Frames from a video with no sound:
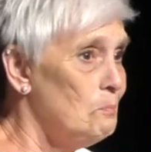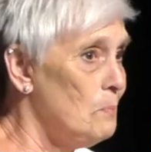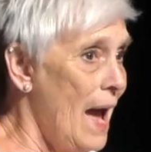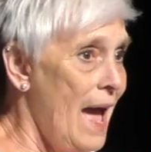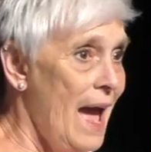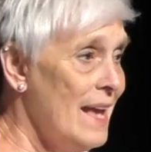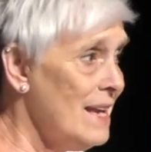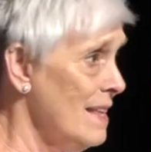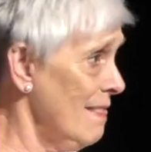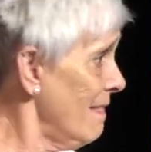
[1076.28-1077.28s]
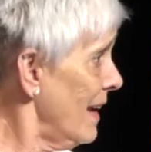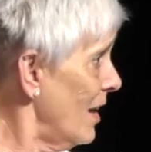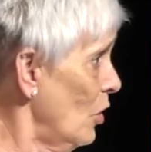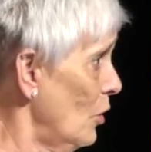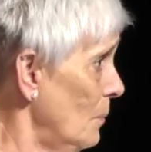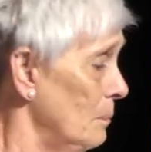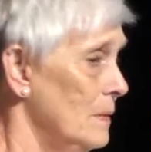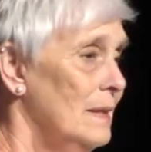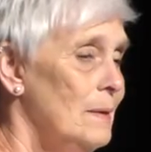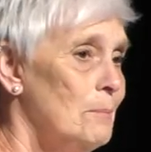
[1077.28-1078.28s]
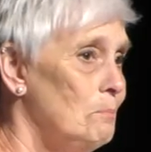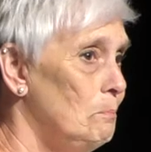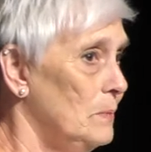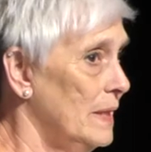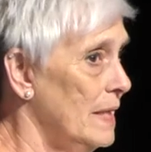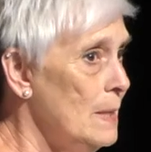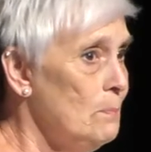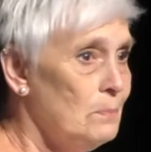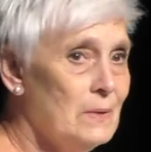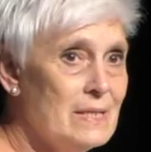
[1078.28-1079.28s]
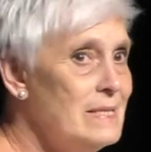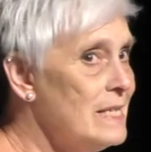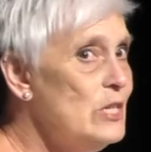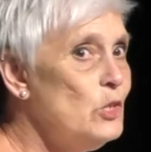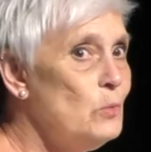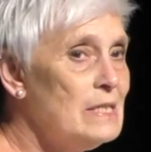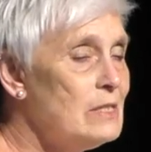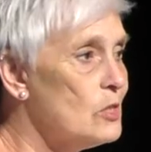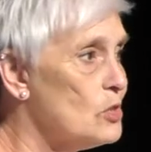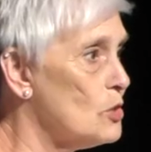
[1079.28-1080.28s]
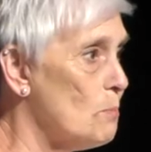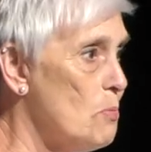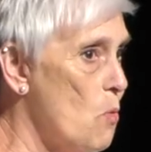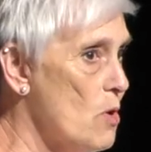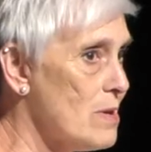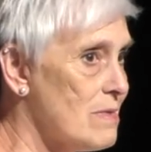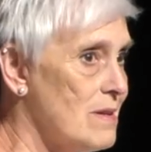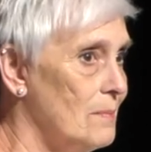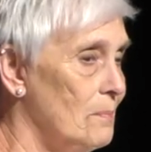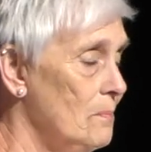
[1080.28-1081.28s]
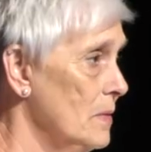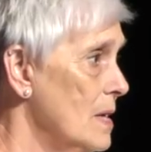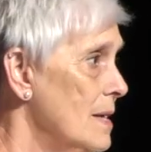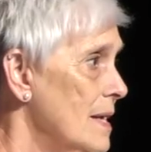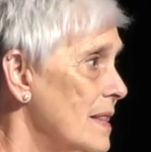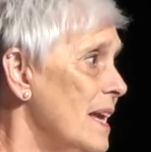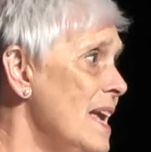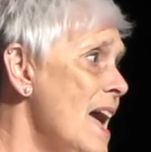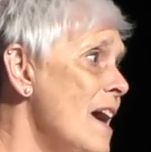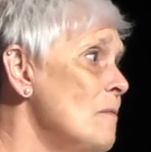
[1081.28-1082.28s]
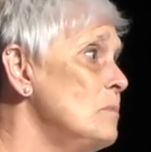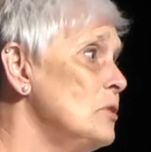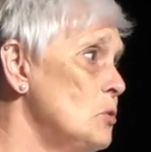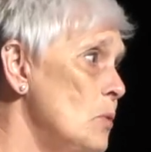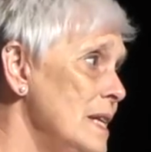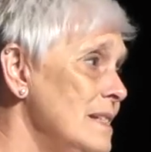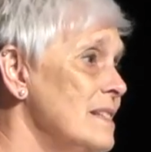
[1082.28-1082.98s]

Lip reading: Hang in there. Keep continuing to support them. They have between